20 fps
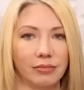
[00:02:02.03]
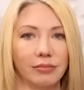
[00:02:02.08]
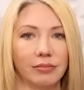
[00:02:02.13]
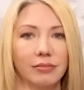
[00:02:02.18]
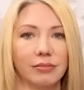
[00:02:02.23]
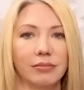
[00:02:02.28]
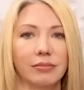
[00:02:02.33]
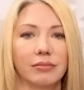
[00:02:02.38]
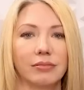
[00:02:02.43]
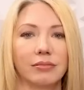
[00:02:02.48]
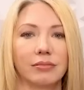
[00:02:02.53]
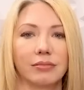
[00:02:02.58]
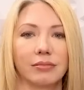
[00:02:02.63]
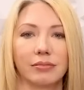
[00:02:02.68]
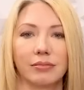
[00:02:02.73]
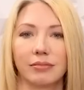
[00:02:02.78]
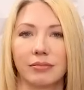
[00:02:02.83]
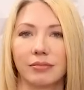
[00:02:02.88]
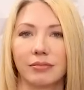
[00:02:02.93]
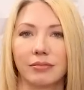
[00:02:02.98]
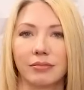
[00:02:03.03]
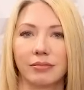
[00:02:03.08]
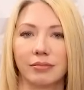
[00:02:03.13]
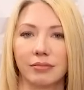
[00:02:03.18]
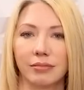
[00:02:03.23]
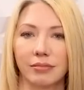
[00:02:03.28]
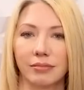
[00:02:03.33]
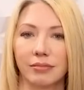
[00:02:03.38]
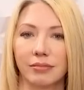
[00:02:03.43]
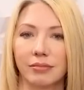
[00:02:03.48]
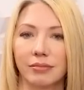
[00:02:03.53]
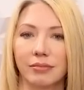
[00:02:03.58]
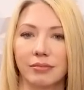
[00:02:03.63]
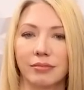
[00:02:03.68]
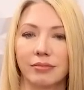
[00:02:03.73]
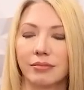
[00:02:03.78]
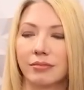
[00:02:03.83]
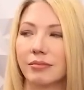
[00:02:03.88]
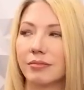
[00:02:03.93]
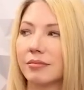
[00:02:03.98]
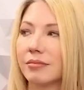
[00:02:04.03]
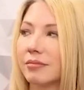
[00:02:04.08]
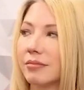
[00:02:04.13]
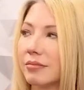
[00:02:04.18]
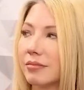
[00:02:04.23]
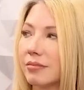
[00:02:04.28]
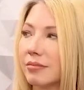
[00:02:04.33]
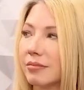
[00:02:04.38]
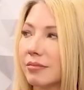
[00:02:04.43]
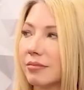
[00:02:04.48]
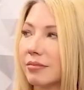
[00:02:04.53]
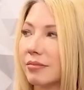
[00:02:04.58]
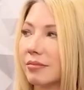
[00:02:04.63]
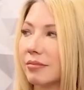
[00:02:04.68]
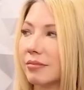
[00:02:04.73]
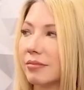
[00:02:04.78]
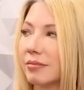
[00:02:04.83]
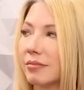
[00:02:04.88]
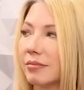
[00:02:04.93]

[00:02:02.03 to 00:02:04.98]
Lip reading: [no speech]